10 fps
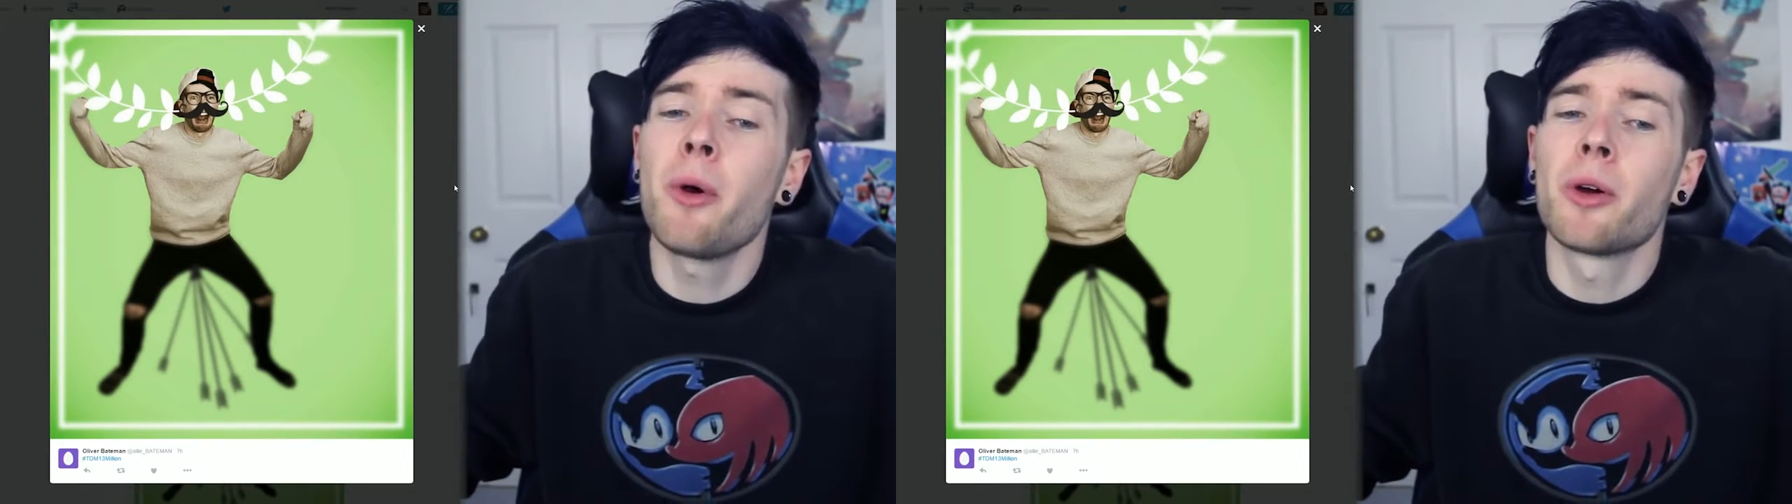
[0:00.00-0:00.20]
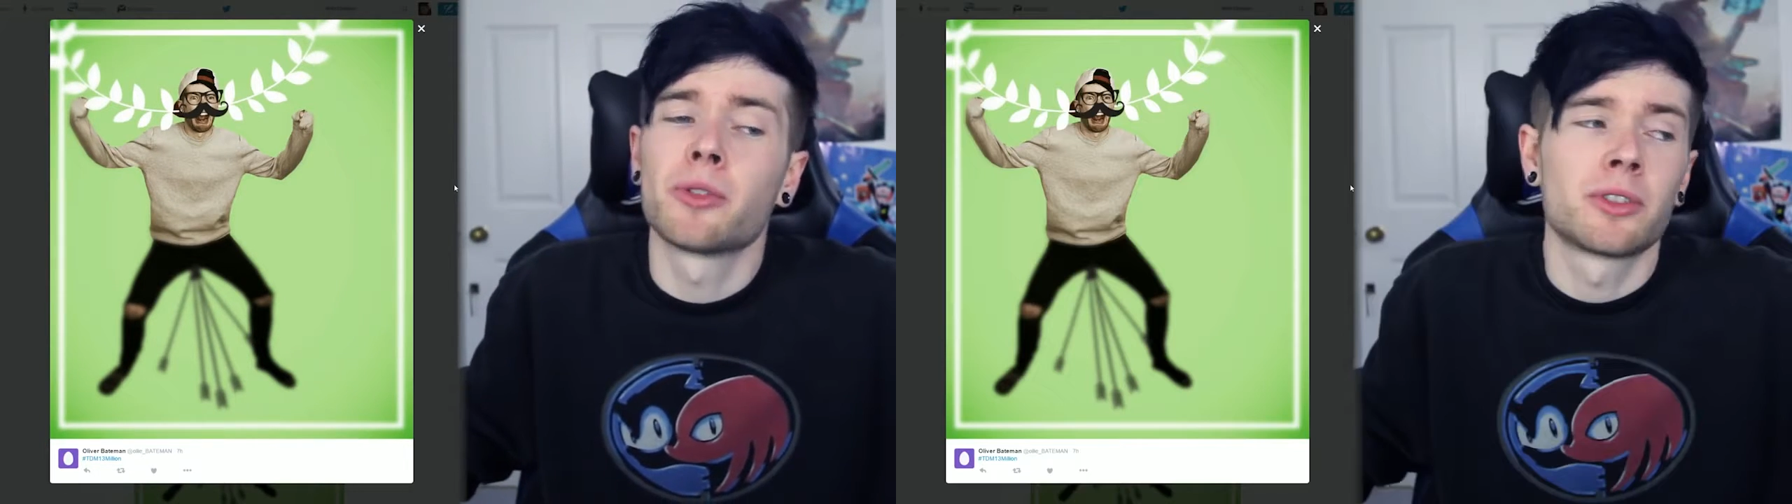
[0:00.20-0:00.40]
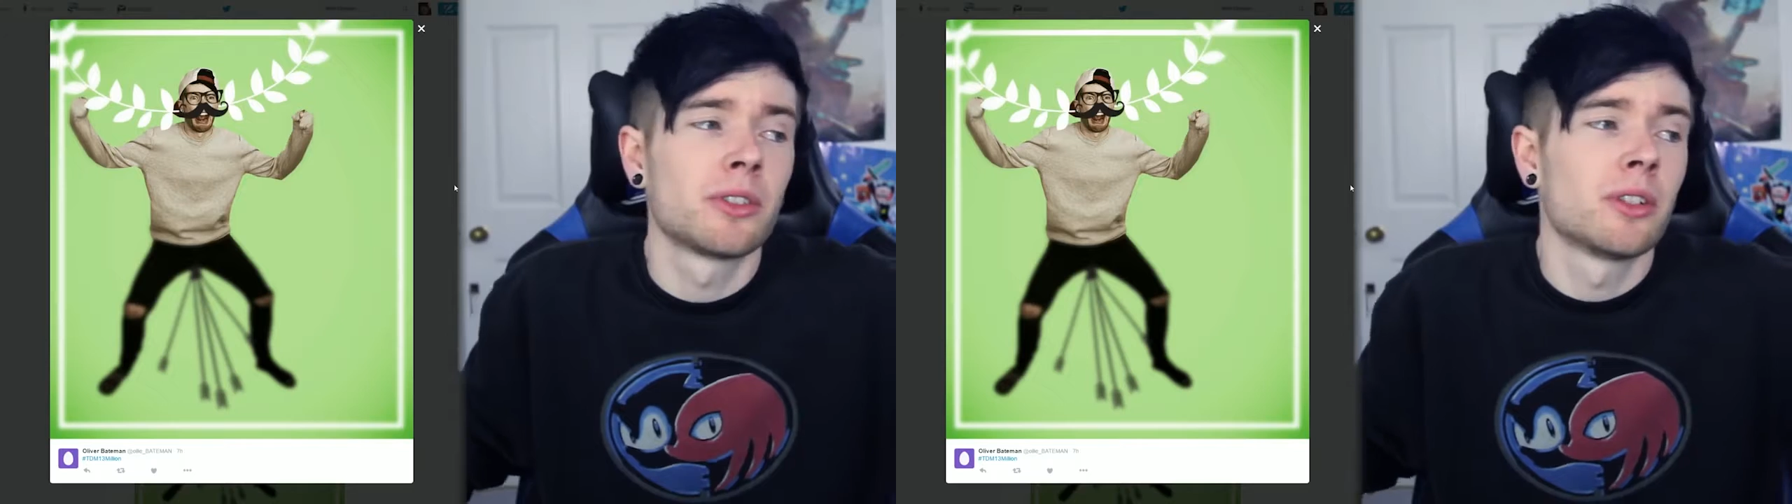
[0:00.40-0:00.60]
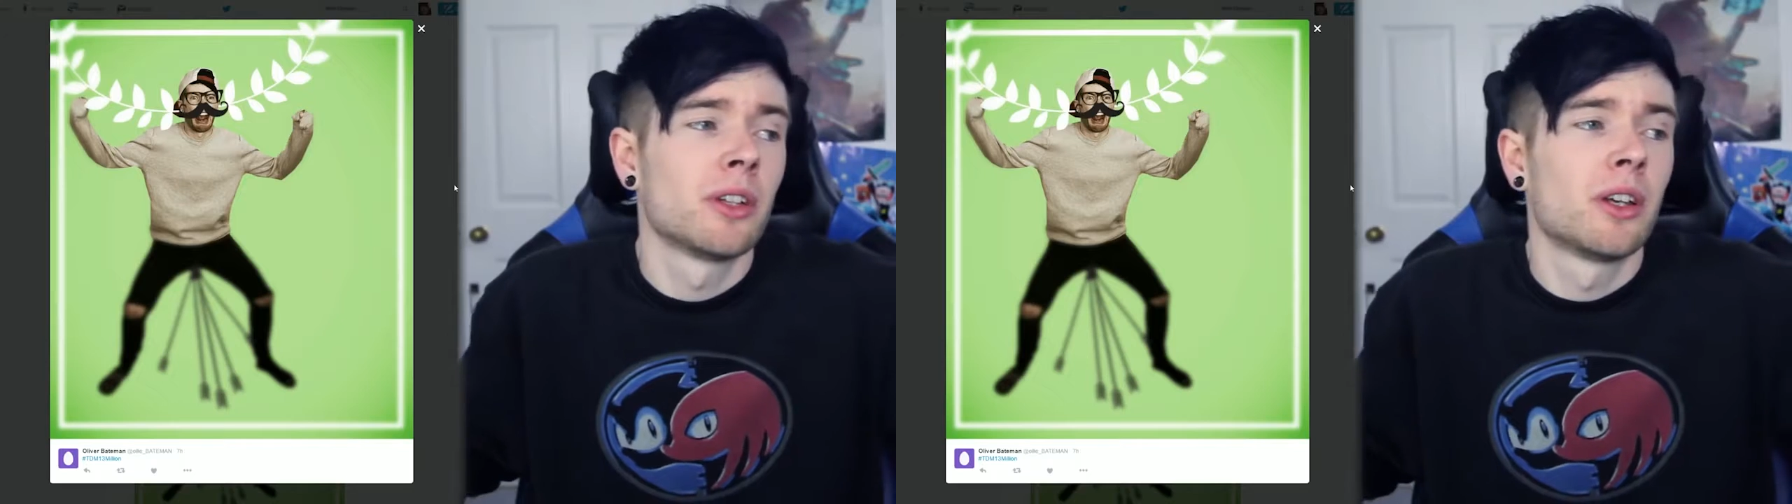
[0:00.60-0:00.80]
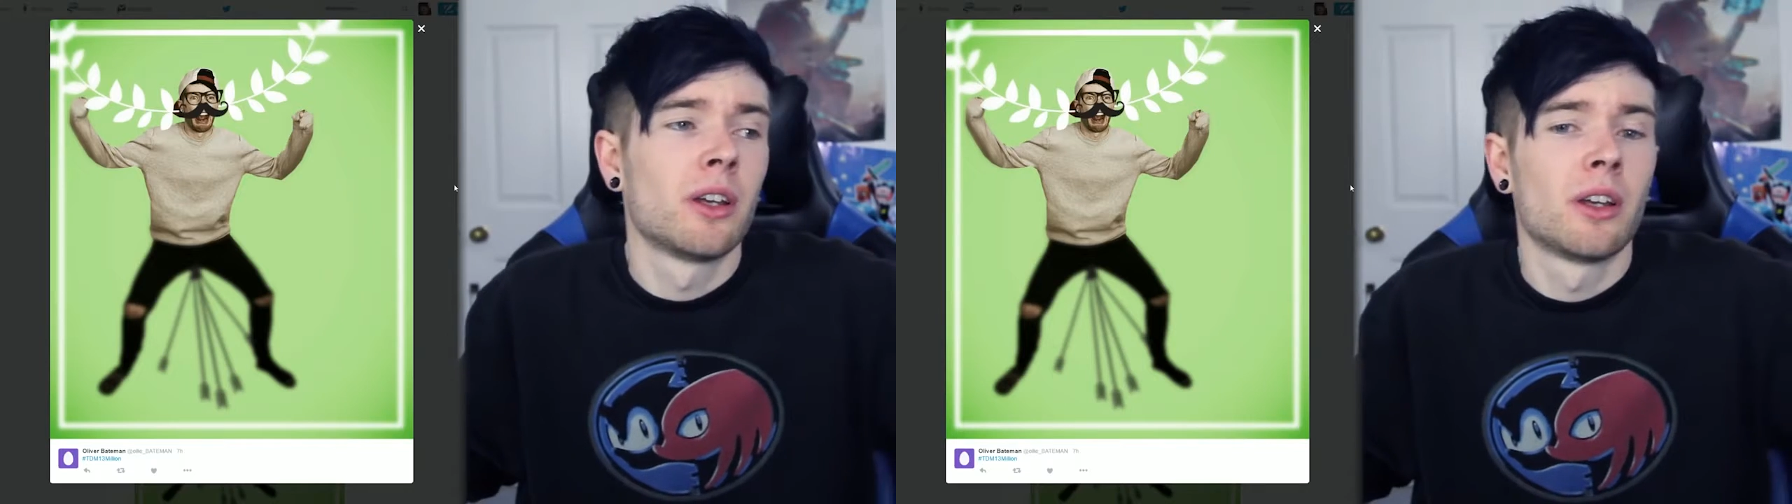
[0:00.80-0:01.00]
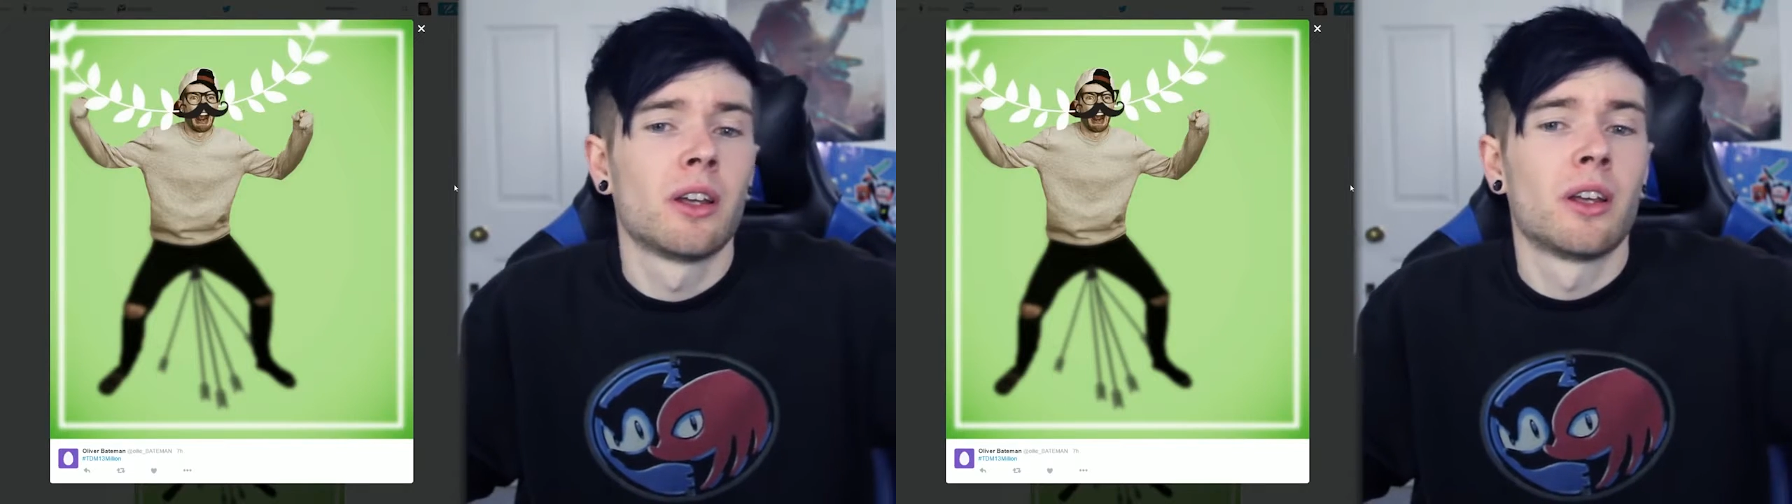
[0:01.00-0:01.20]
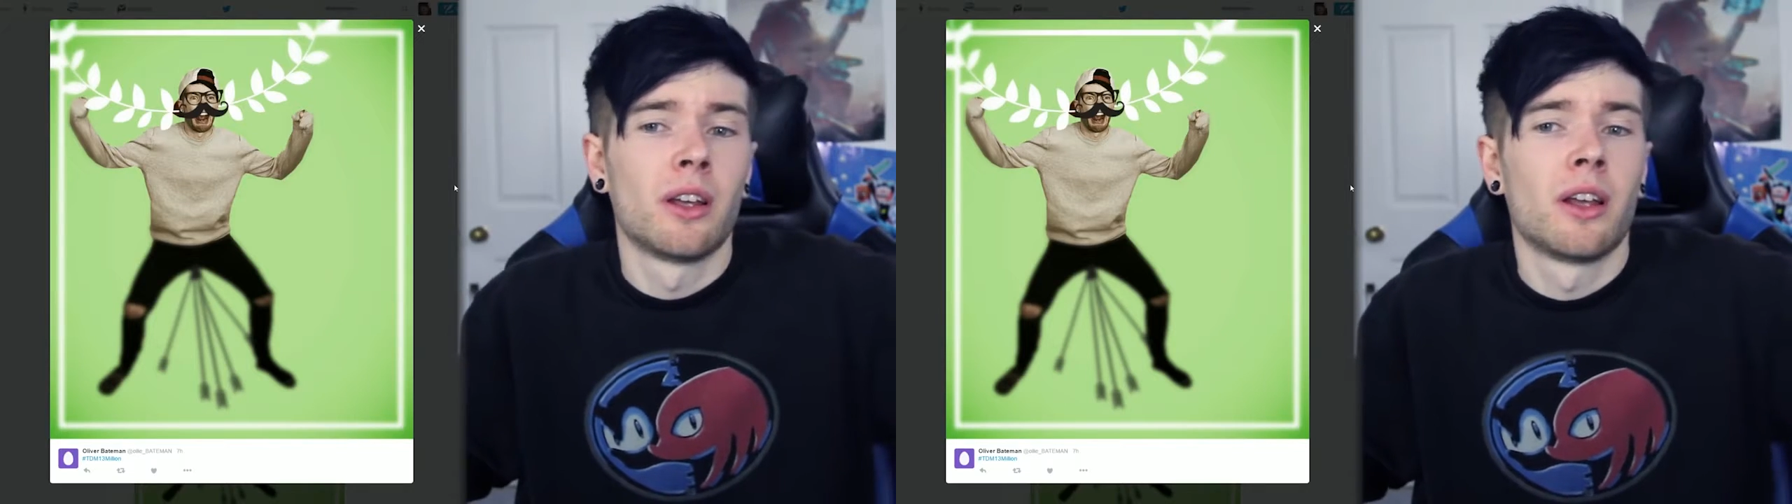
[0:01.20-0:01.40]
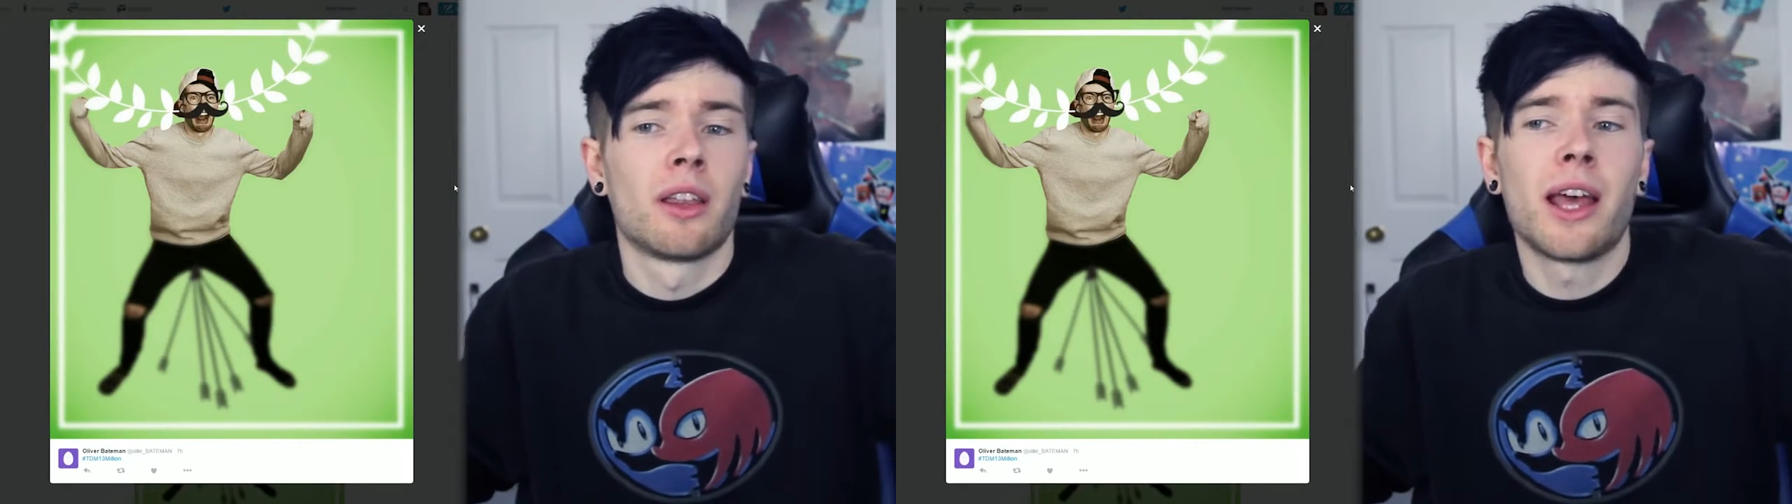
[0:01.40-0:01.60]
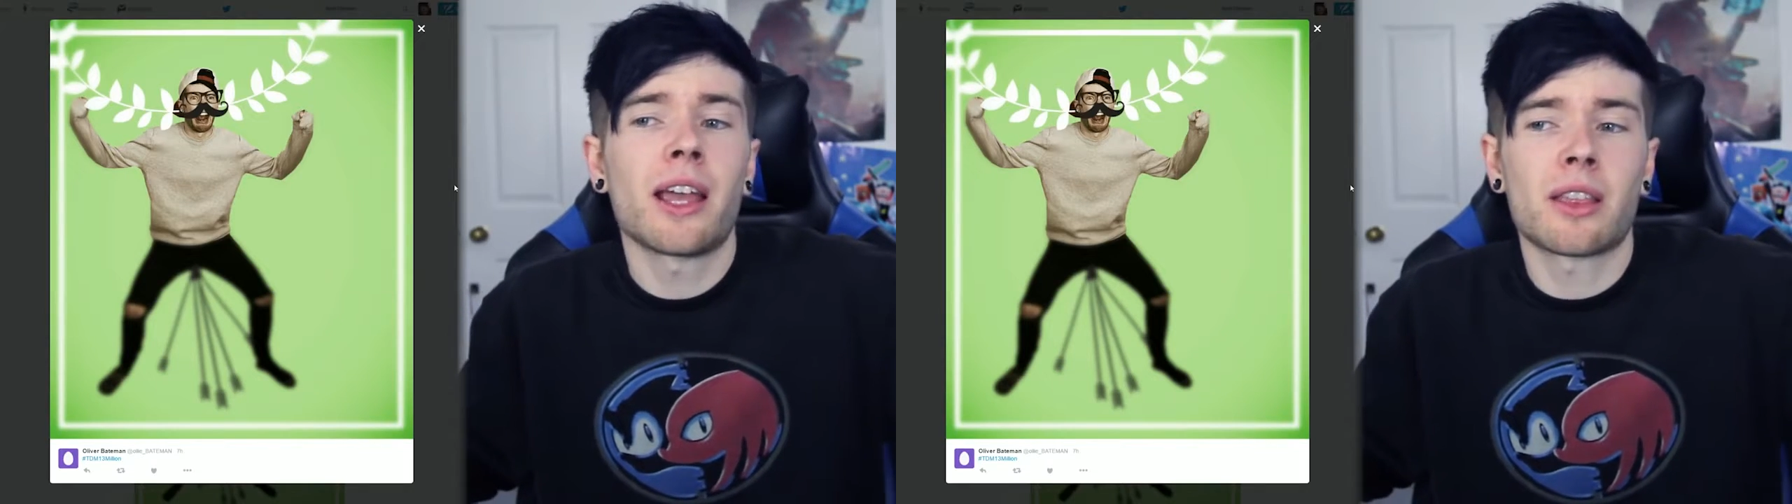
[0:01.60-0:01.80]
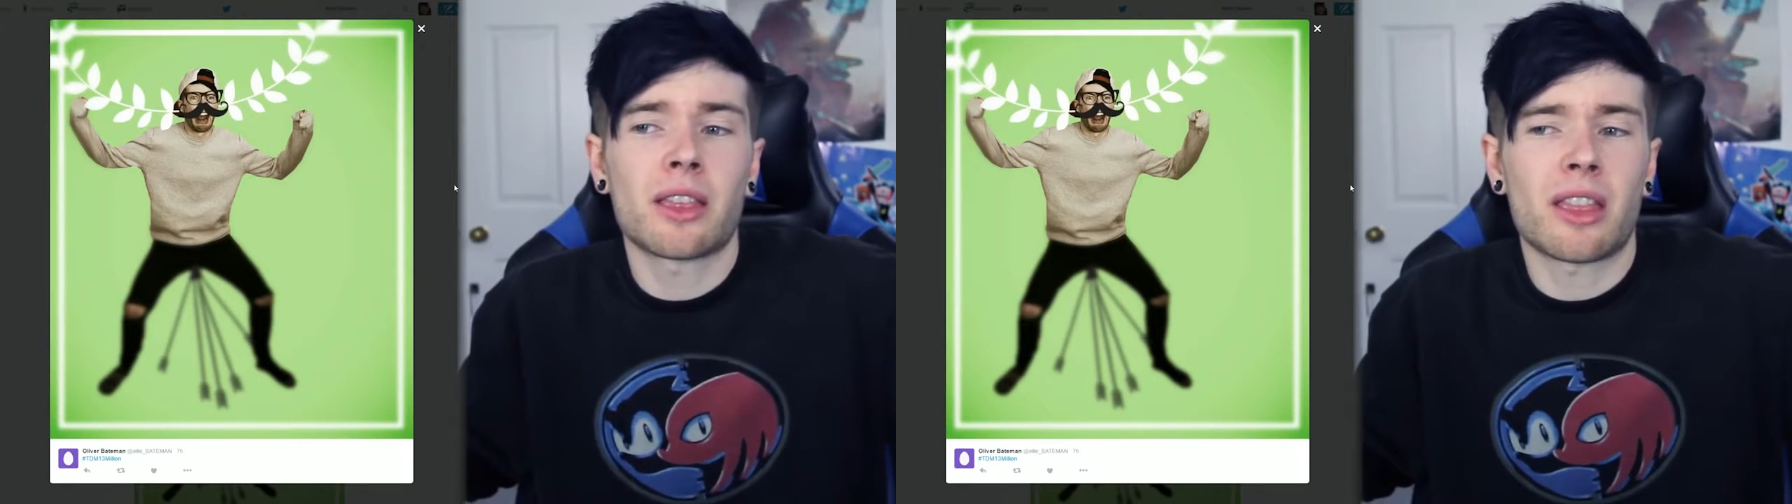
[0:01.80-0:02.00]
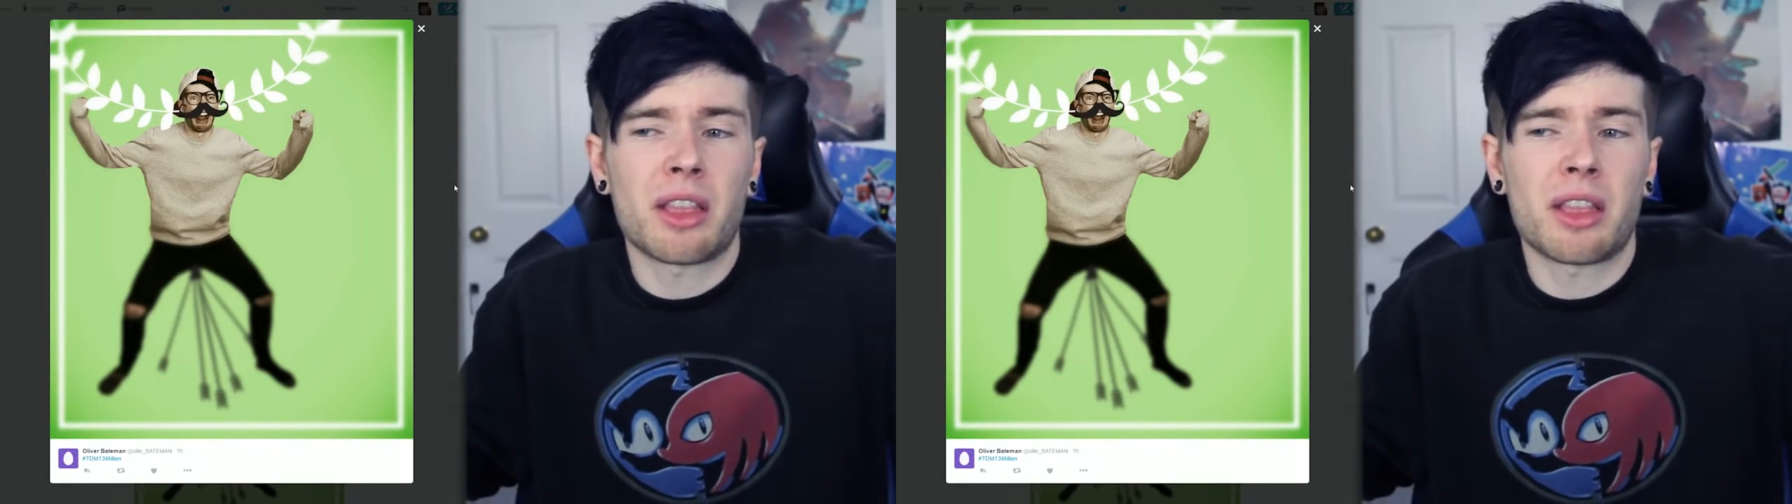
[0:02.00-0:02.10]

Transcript: arrows. That,